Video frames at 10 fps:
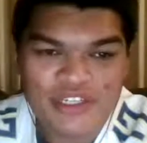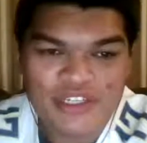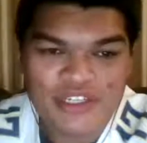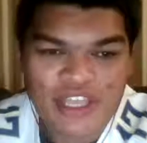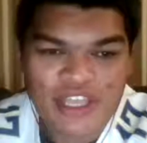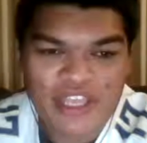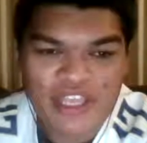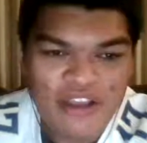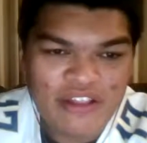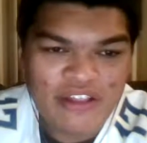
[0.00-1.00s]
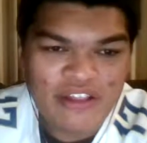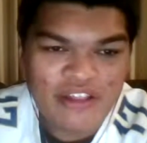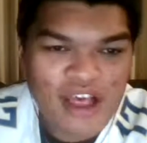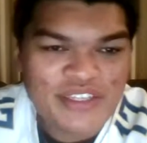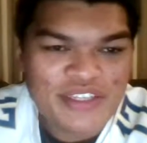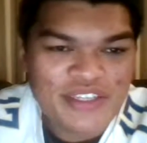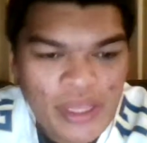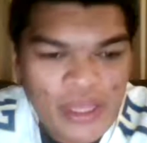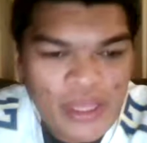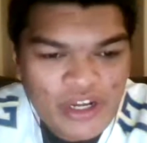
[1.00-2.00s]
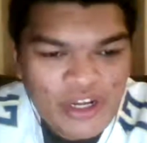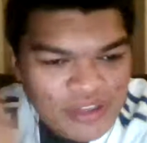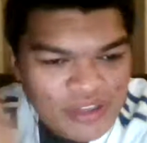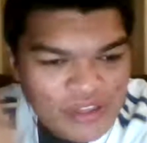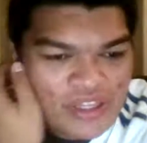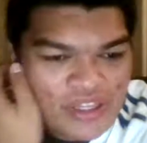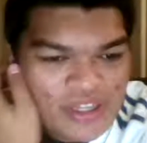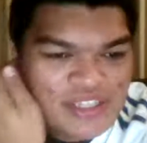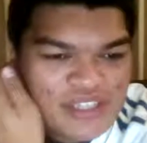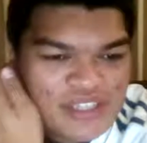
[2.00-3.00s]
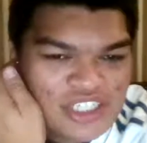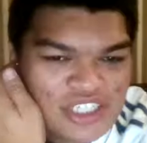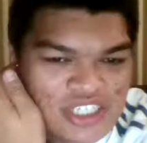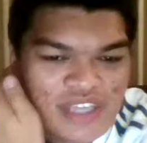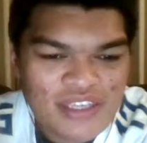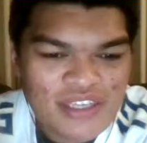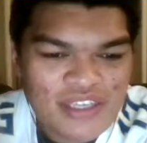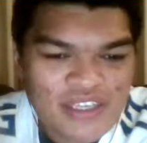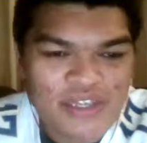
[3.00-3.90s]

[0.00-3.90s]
Like honestly, that 33-3 loss at the Chiefs is such